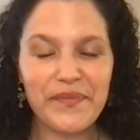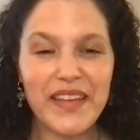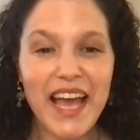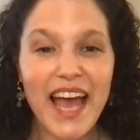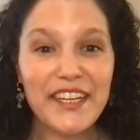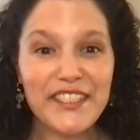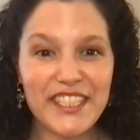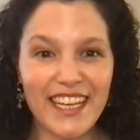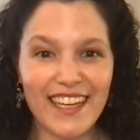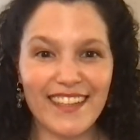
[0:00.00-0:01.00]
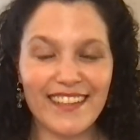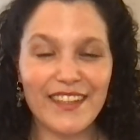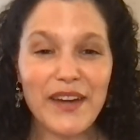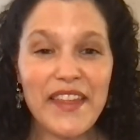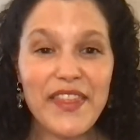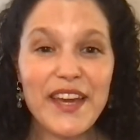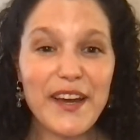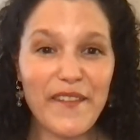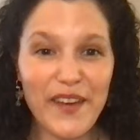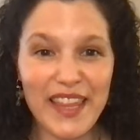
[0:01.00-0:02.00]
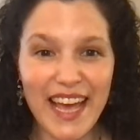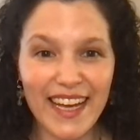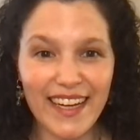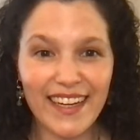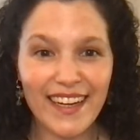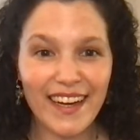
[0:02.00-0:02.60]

energy. You can think of it like